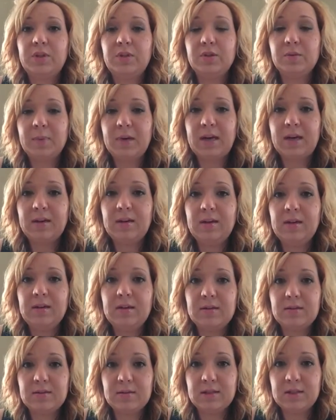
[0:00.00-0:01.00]
your body
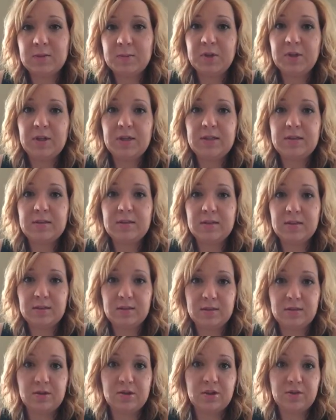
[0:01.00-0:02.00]
is experiencing a
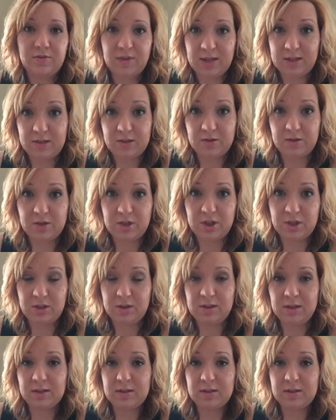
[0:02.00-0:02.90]
surge of estrogen,